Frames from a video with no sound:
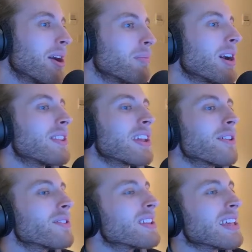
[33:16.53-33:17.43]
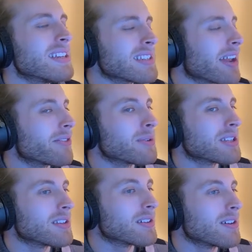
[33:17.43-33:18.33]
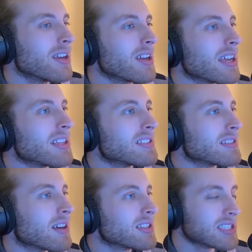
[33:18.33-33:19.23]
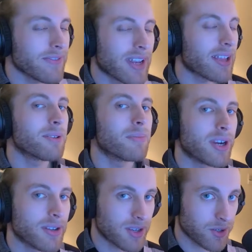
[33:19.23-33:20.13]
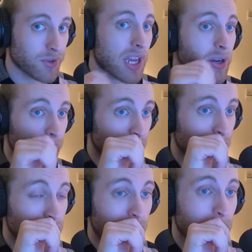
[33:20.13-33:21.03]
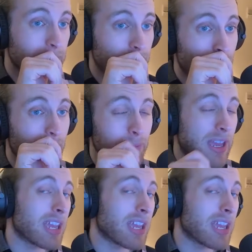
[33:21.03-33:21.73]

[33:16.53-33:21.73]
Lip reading: But the other thing that is kind of a big deal is Steven Hillenburg, the creator of SpongeBob, may